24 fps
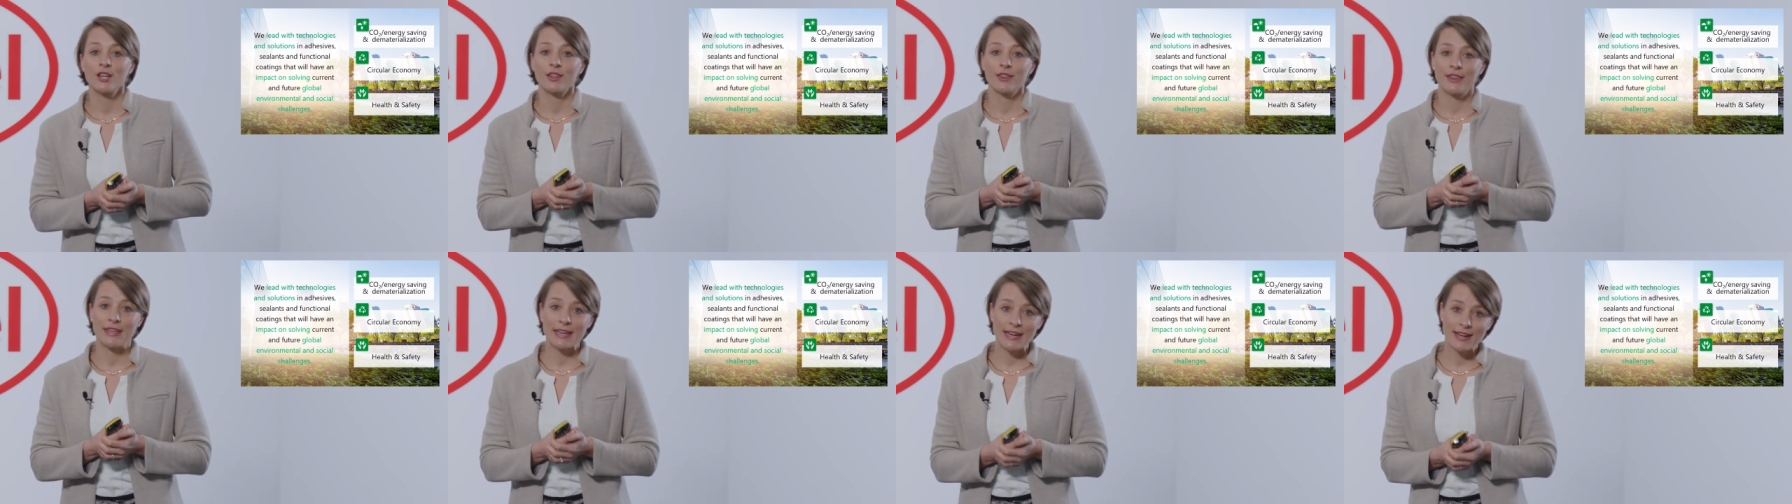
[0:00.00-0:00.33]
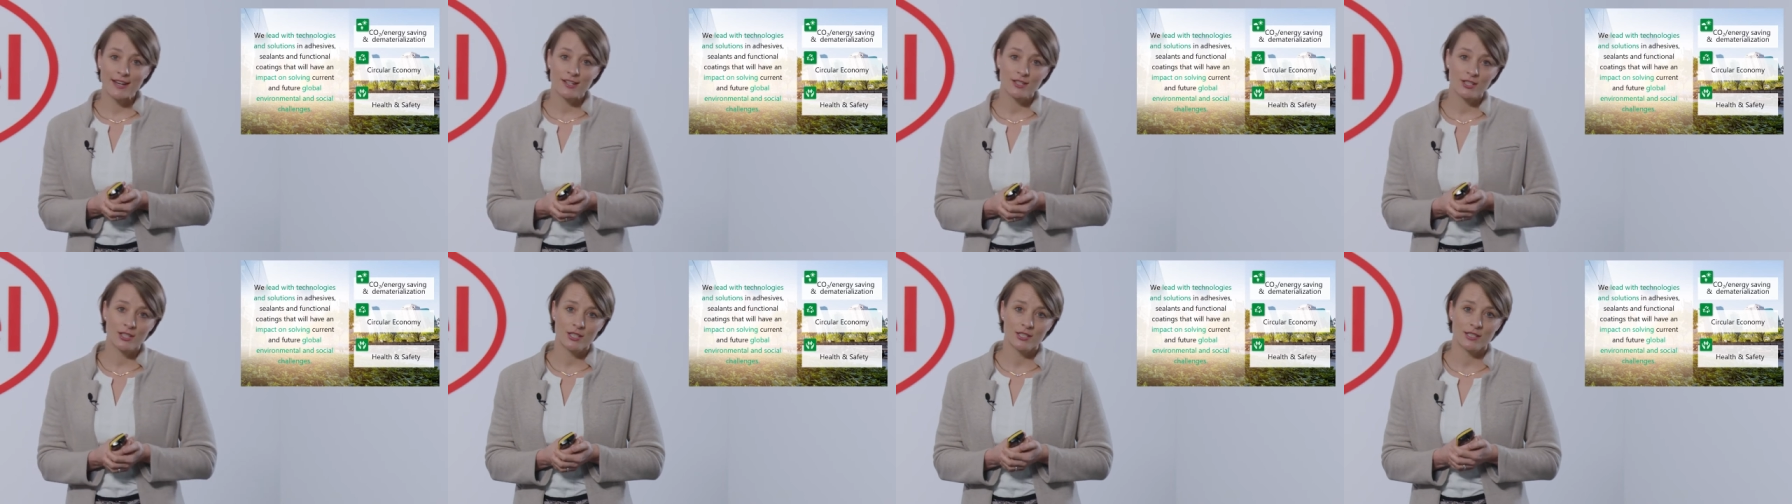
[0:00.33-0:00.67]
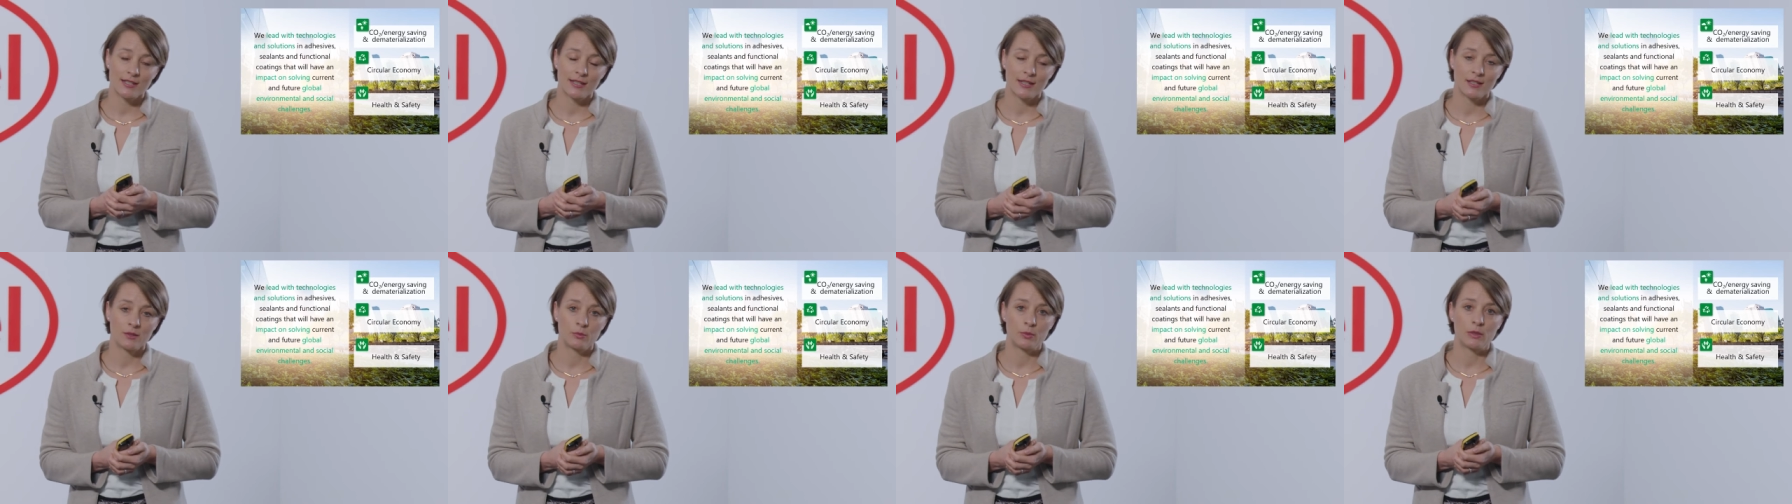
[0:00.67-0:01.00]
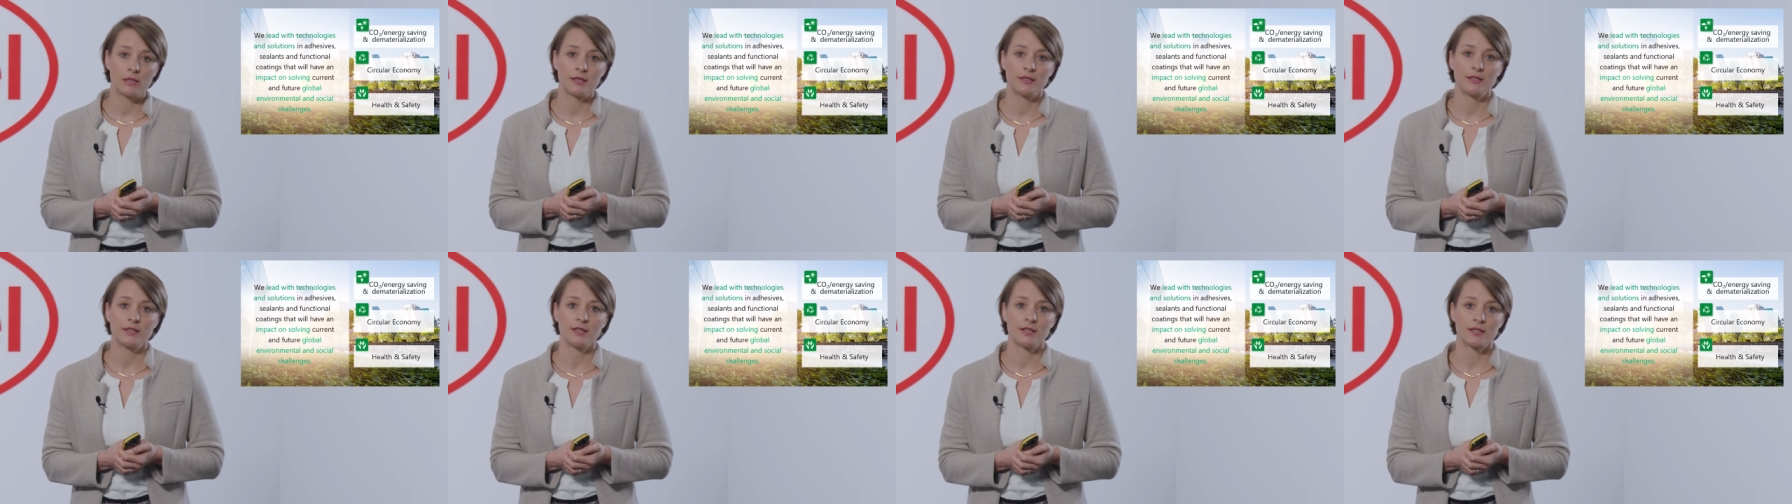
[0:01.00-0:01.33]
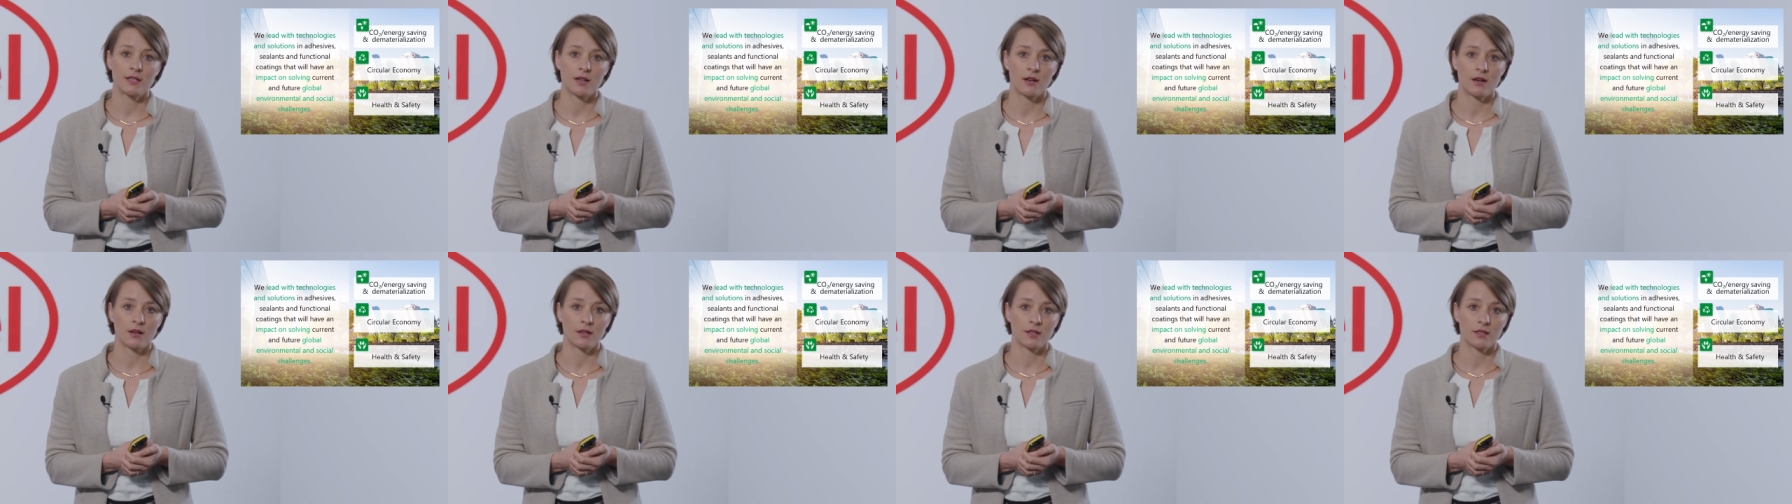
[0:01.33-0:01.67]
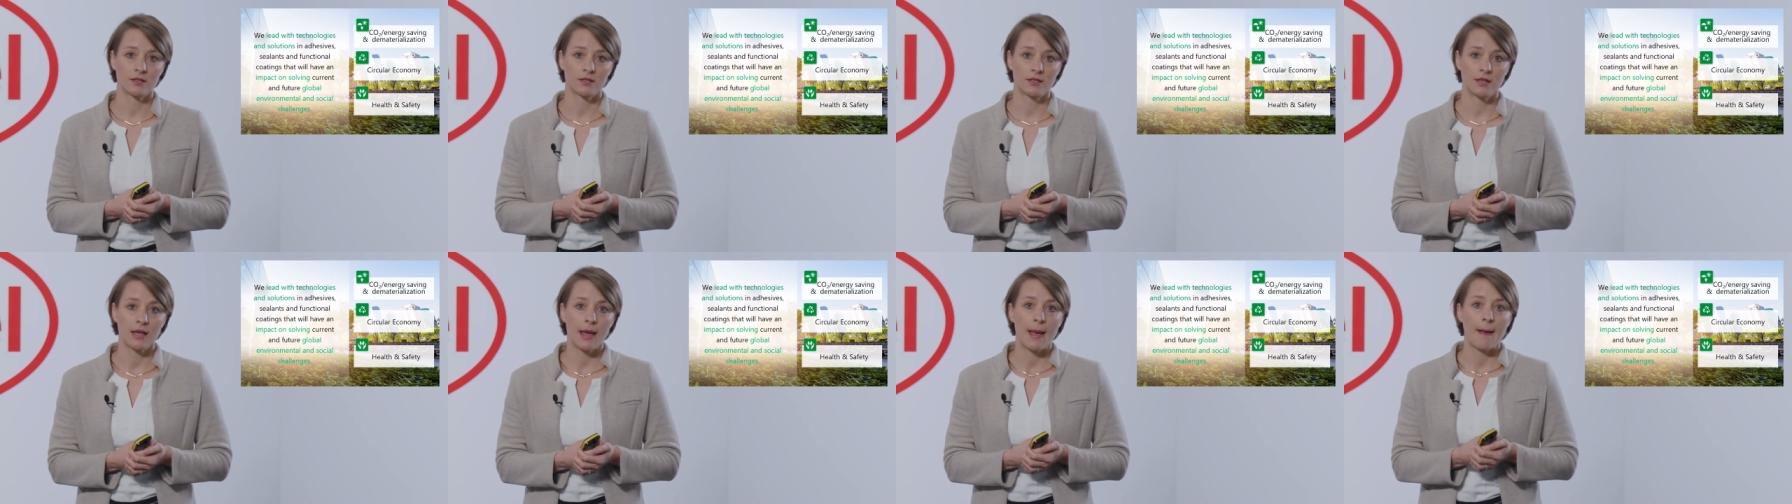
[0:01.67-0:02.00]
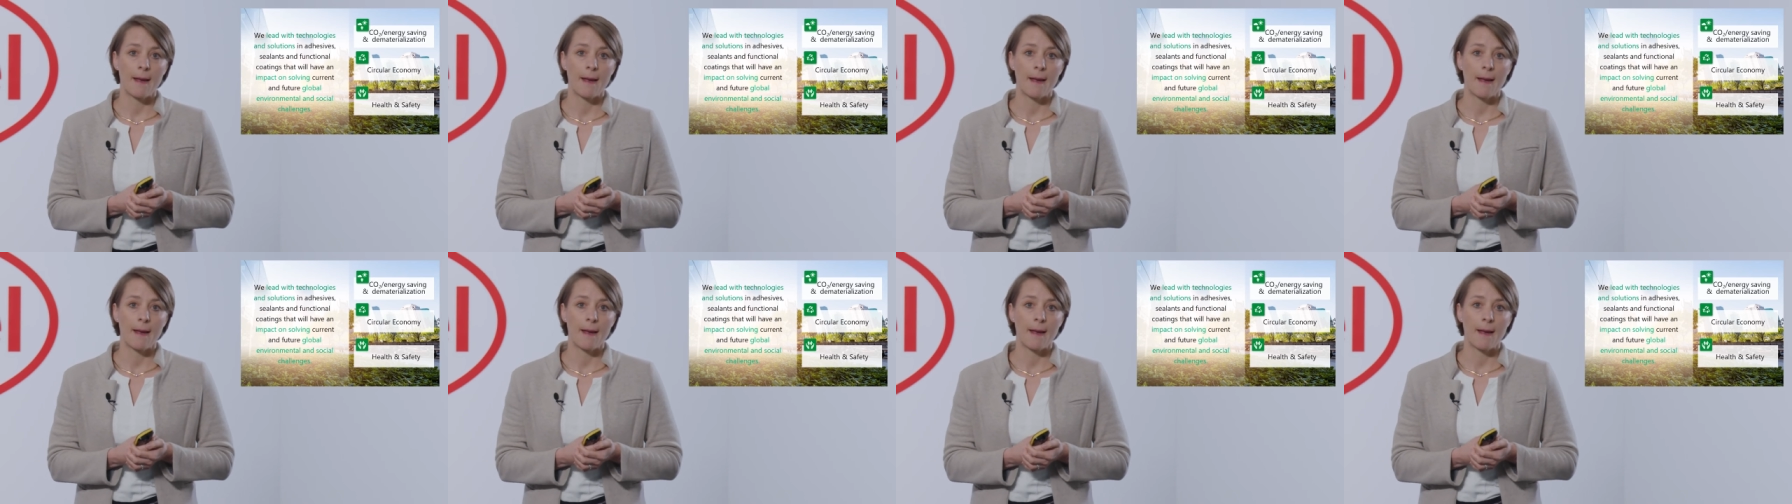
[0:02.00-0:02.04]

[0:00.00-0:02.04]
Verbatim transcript: their sustainability targets,